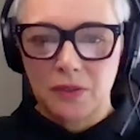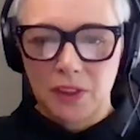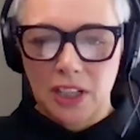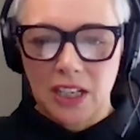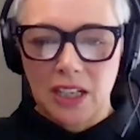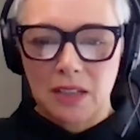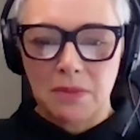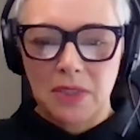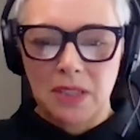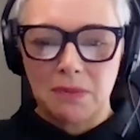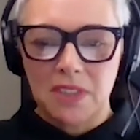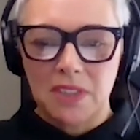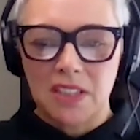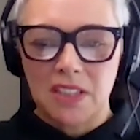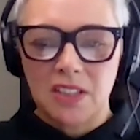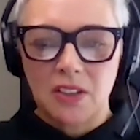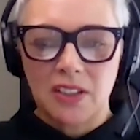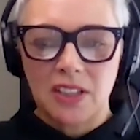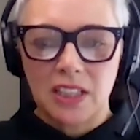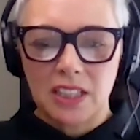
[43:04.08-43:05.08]
our
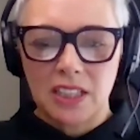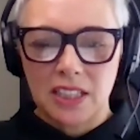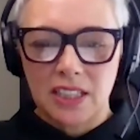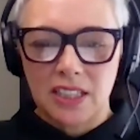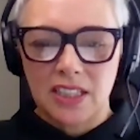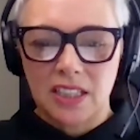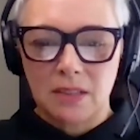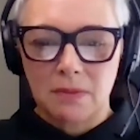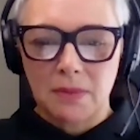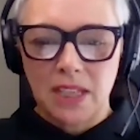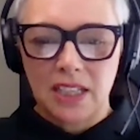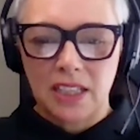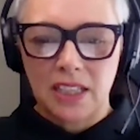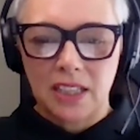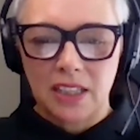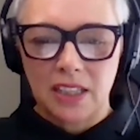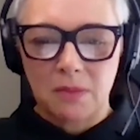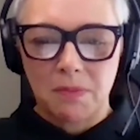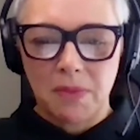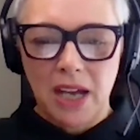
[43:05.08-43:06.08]
members, not
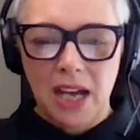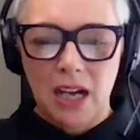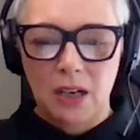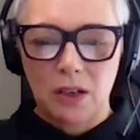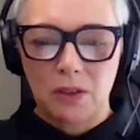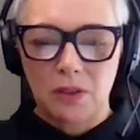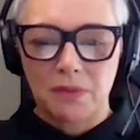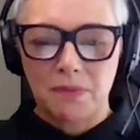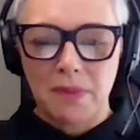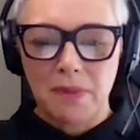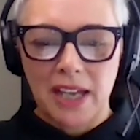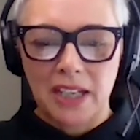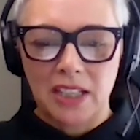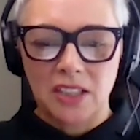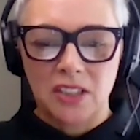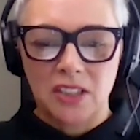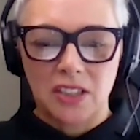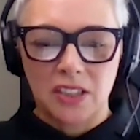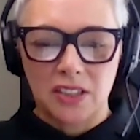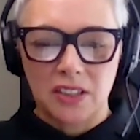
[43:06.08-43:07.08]
underestimating the power of
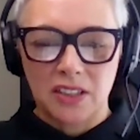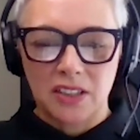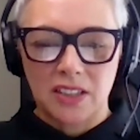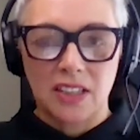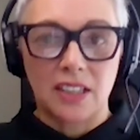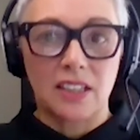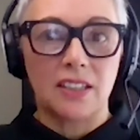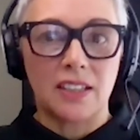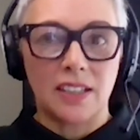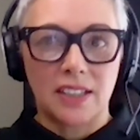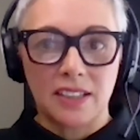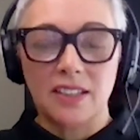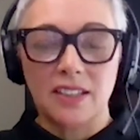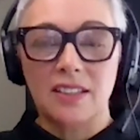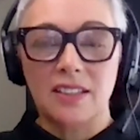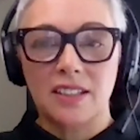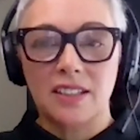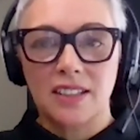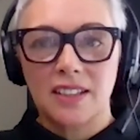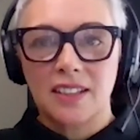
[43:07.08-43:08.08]
managers in
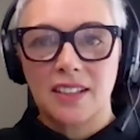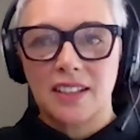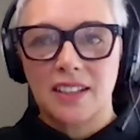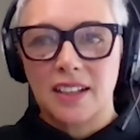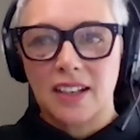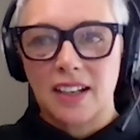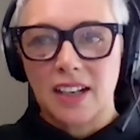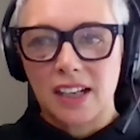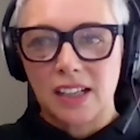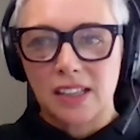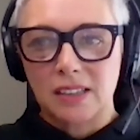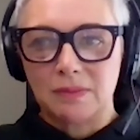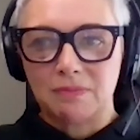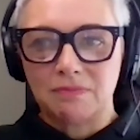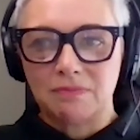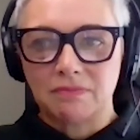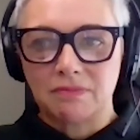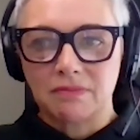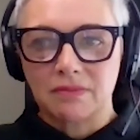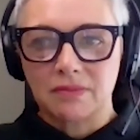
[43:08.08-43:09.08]
this.
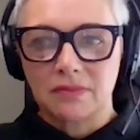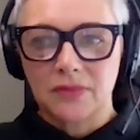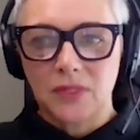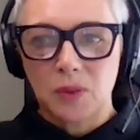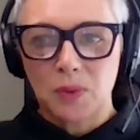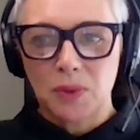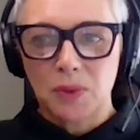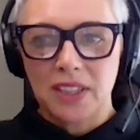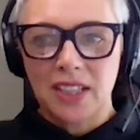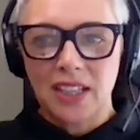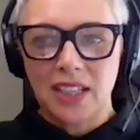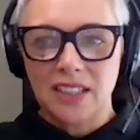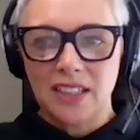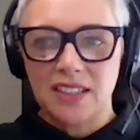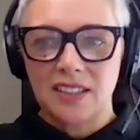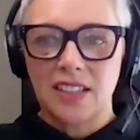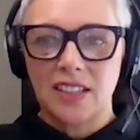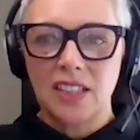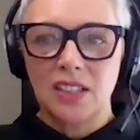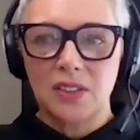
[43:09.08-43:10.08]
When they
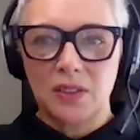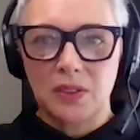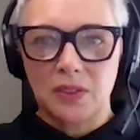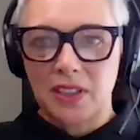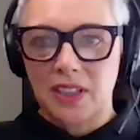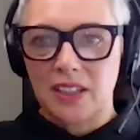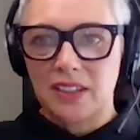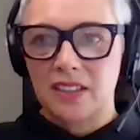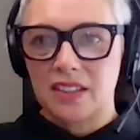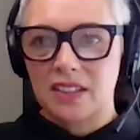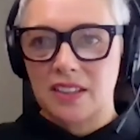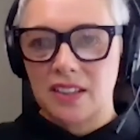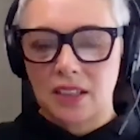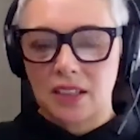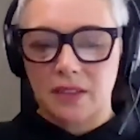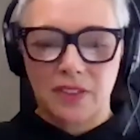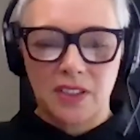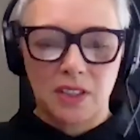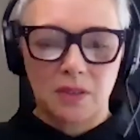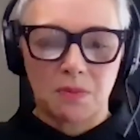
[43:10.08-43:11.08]
signal that this
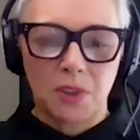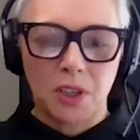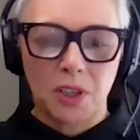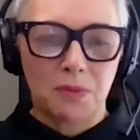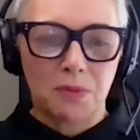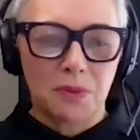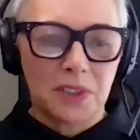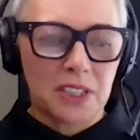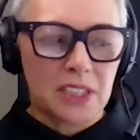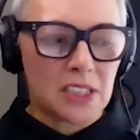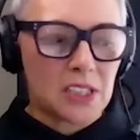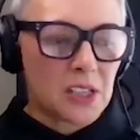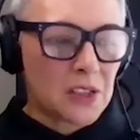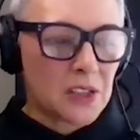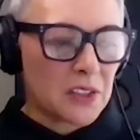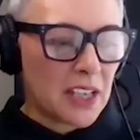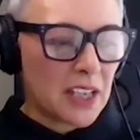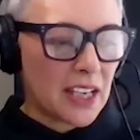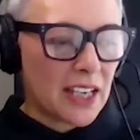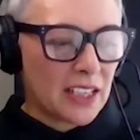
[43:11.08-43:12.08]
stuff is appropriate and
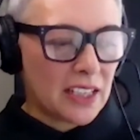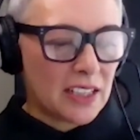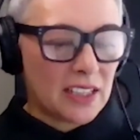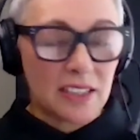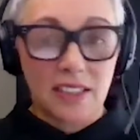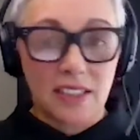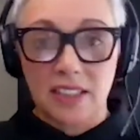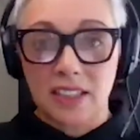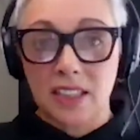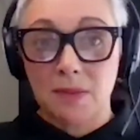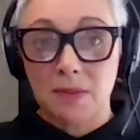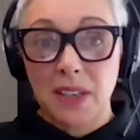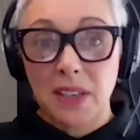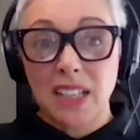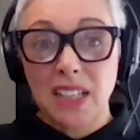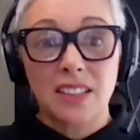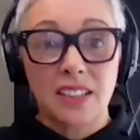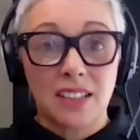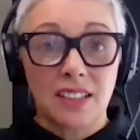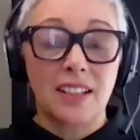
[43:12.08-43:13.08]
okay and is
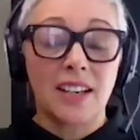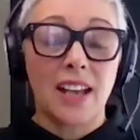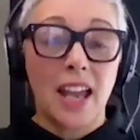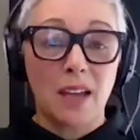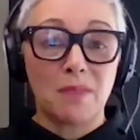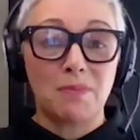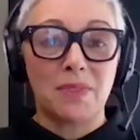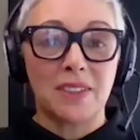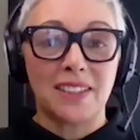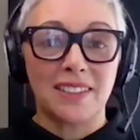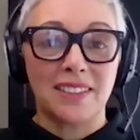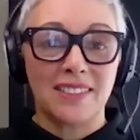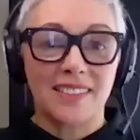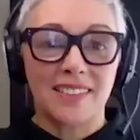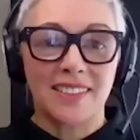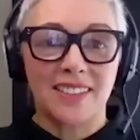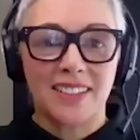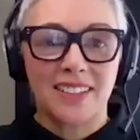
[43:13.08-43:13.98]
expected, it happens.